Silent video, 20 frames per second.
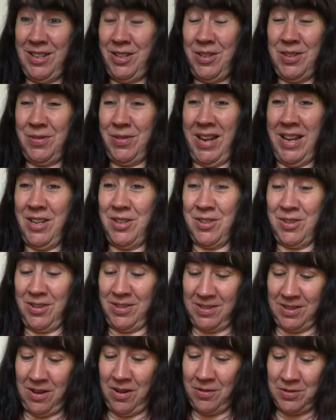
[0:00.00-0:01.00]
You just feel
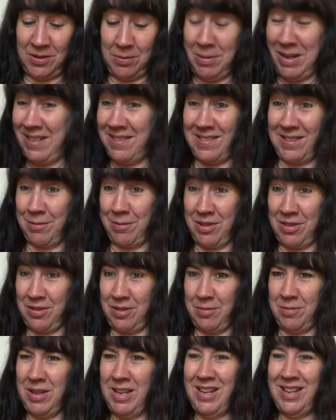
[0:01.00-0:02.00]
energized after meeting with
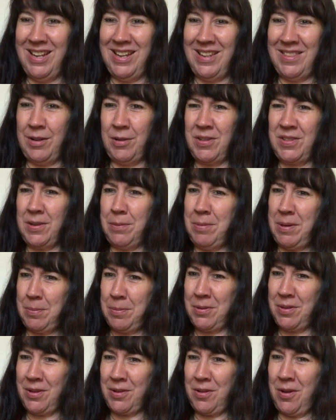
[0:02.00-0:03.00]
them. There are some
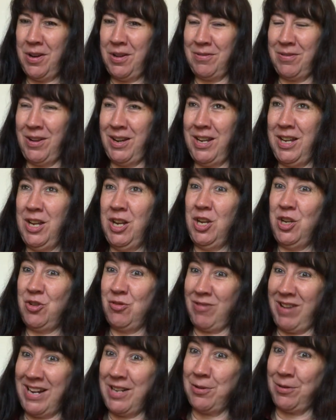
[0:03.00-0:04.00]
people that kind of like
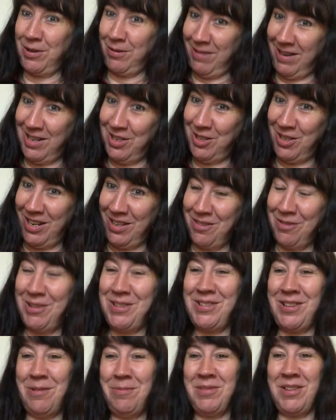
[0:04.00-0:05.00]
drain all your energy, and there are
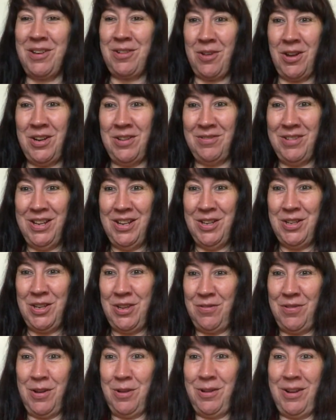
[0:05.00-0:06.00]
some that kind of you
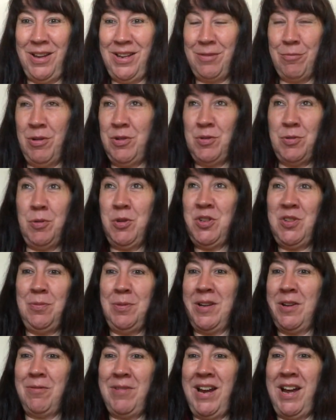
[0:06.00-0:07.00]
feel like once you've
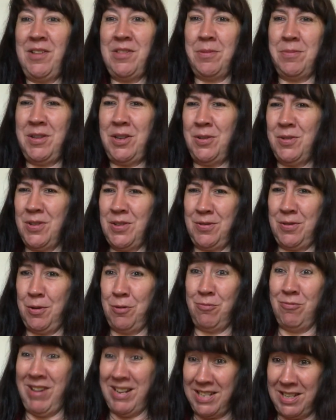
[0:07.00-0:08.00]
been around them that you just
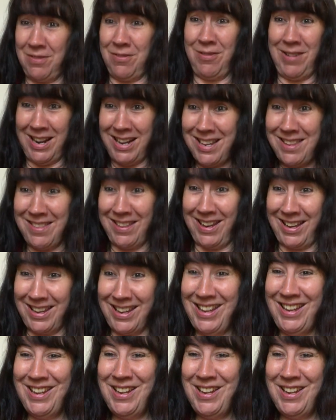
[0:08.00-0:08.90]
feel ready for anything.